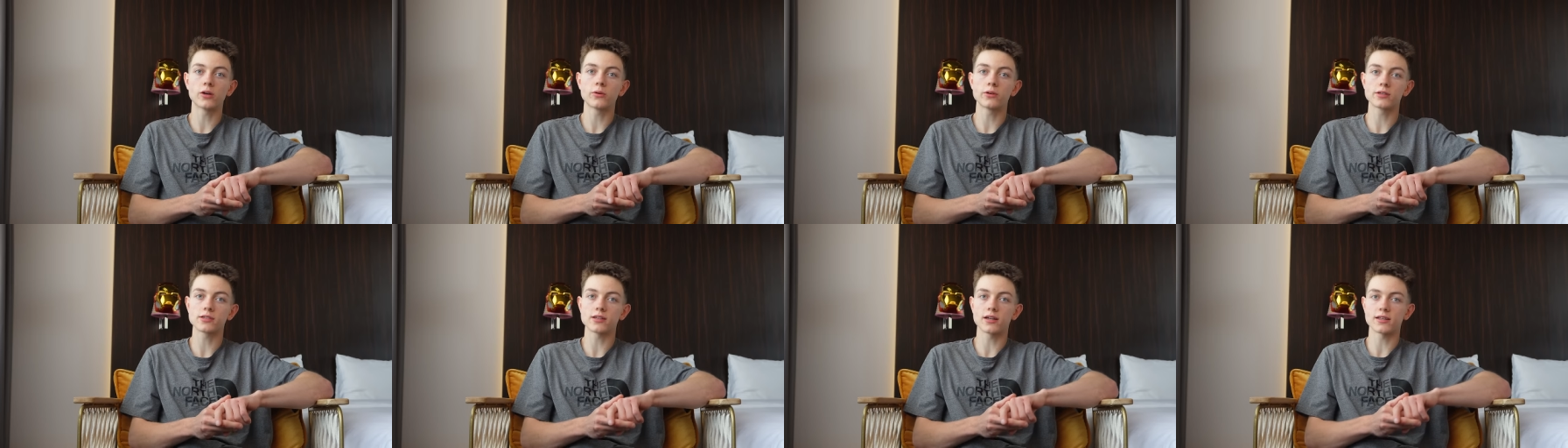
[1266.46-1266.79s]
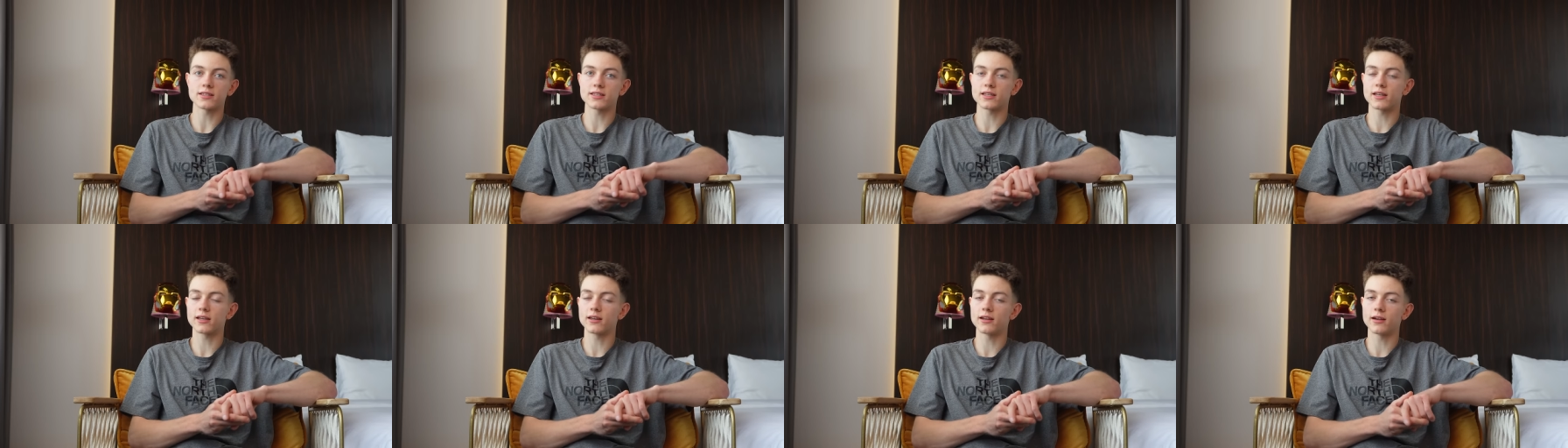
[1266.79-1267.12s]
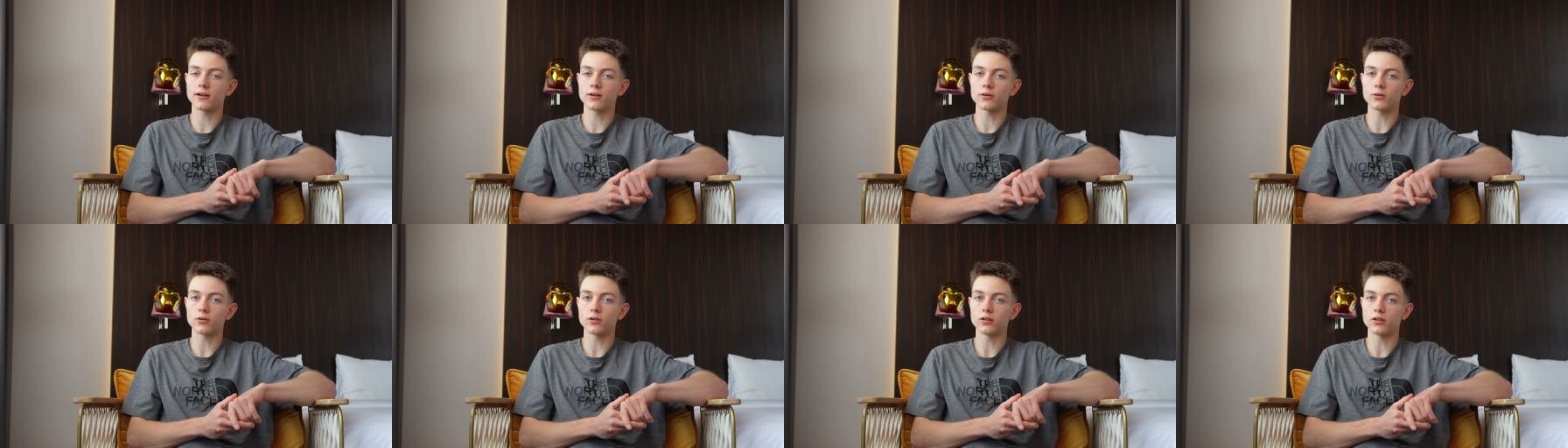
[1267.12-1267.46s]
always like to get
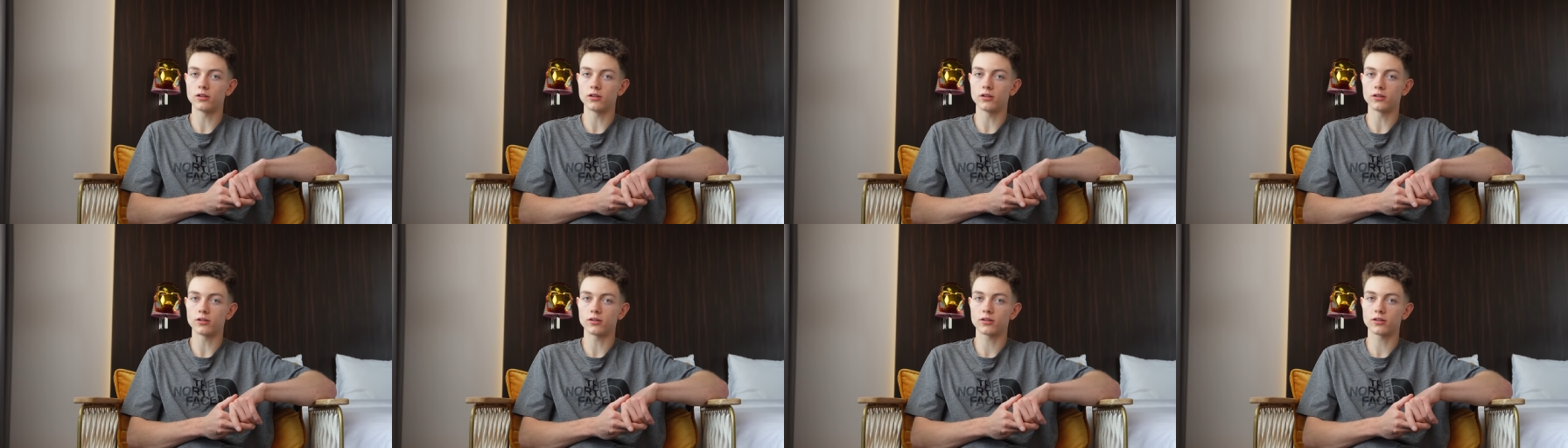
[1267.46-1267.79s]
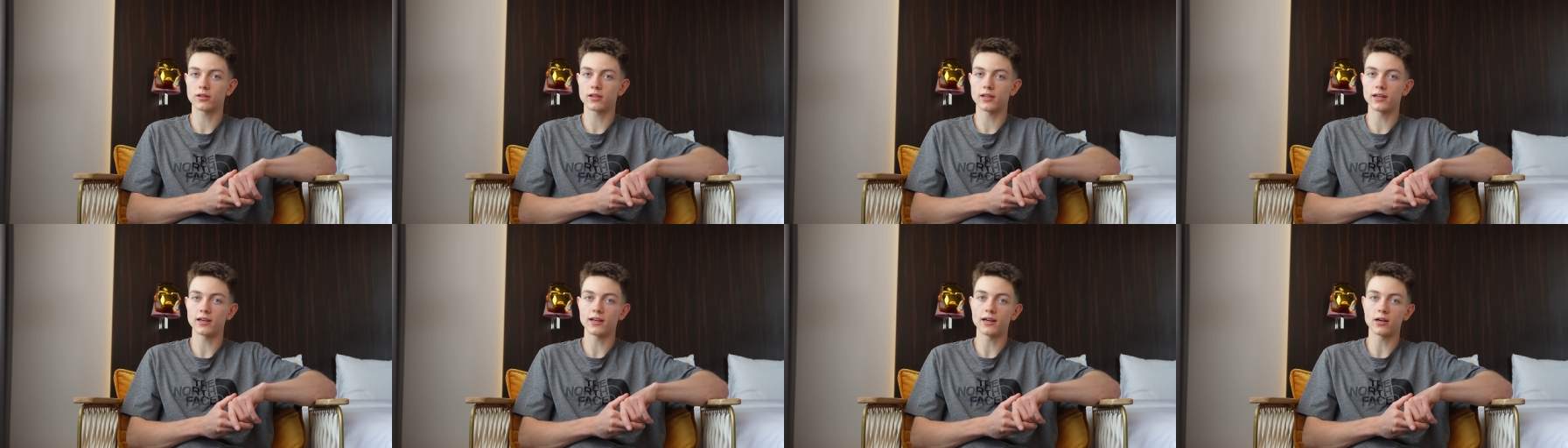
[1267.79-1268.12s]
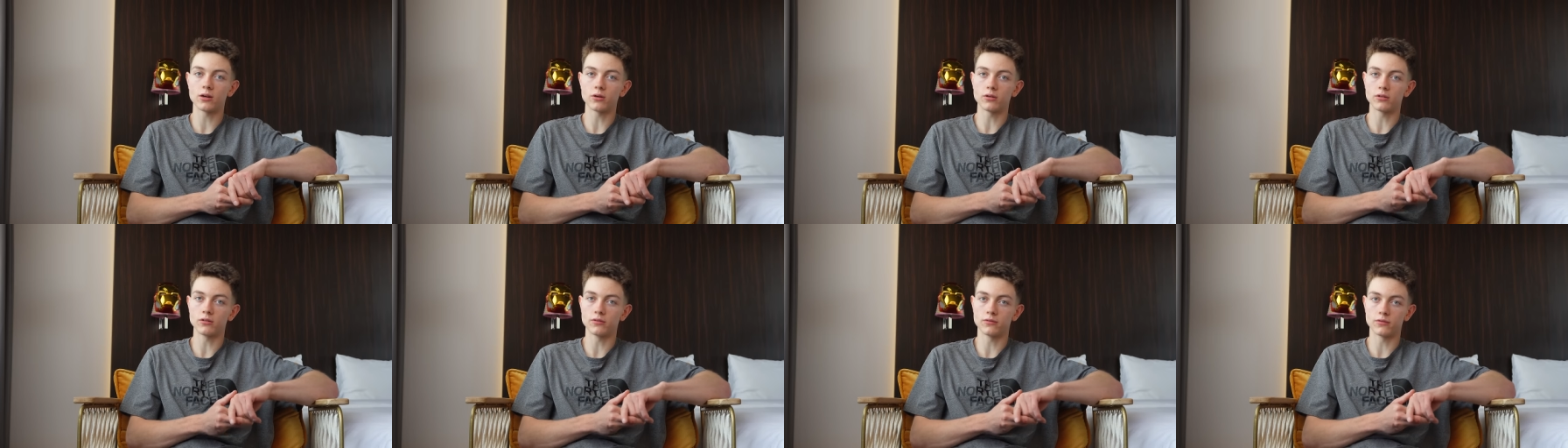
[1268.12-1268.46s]
out, uh, get
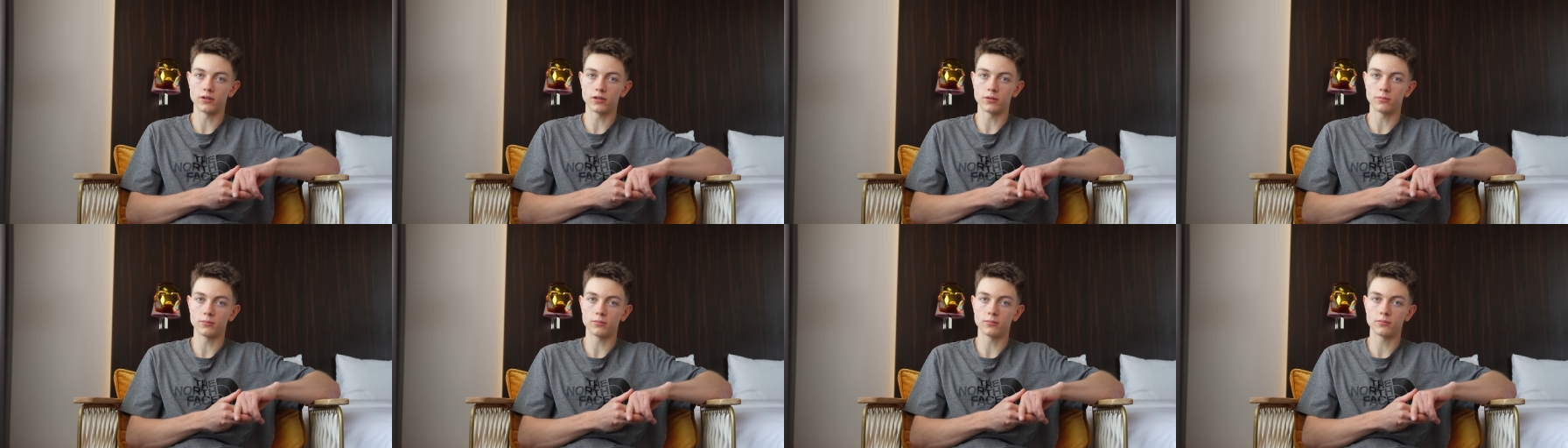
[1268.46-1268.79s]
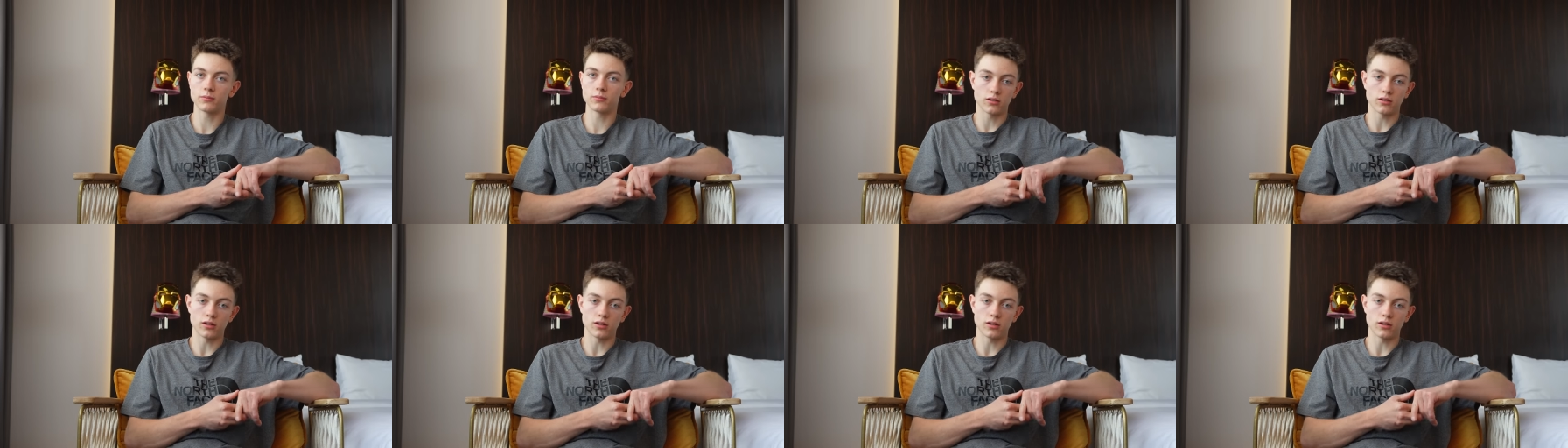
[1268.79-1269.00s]
out of um,